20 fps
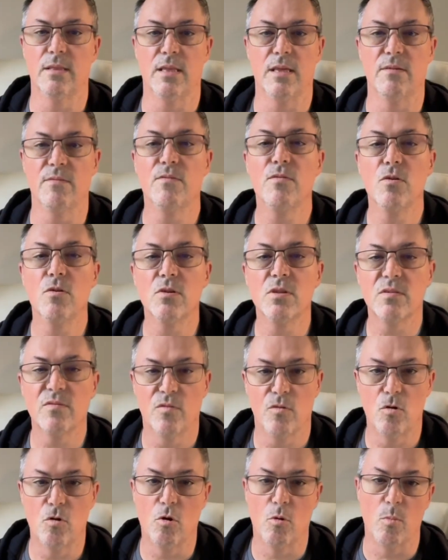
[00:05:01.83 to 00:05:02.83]
the first
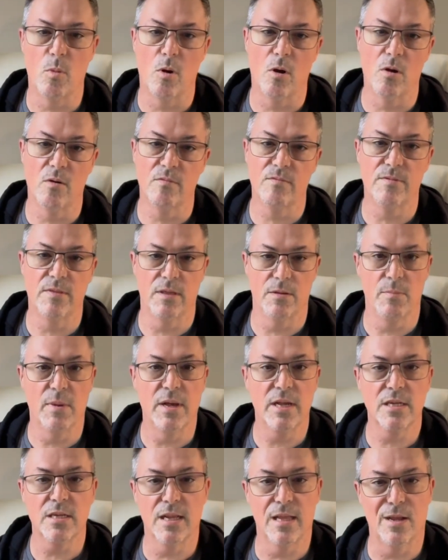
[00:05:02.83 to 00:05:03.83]
form of the
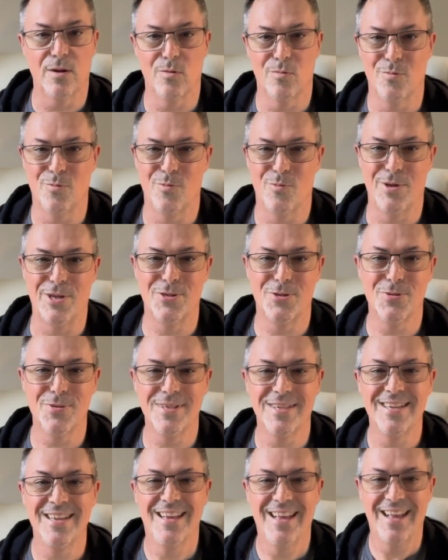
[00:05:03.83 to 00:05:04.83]
martial art Wing
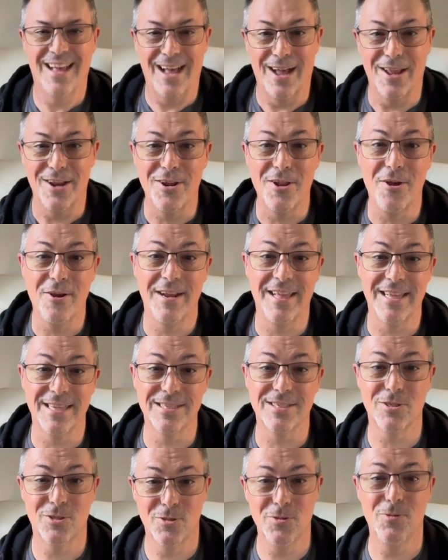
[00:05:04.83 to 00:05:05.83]
Chun, known as
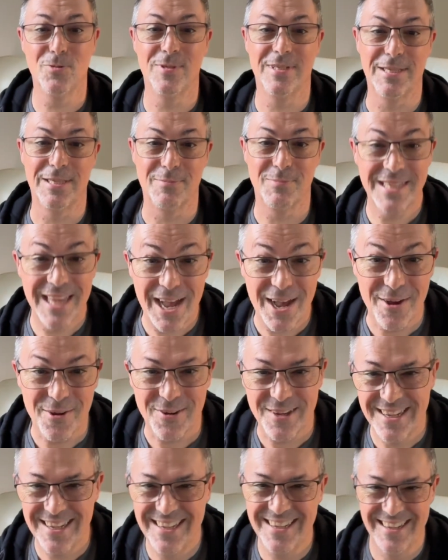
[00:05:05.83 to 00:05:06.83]
Su Nim Tao,
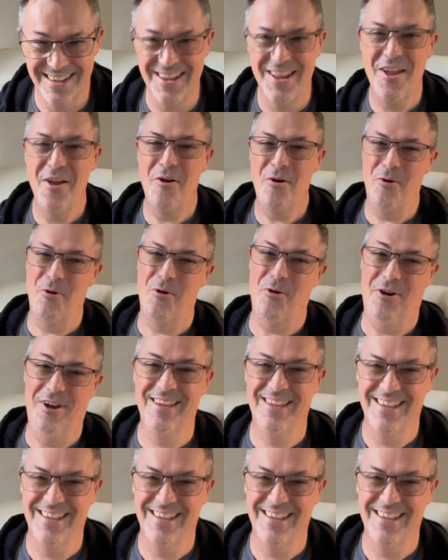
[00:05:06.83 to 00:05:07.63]
or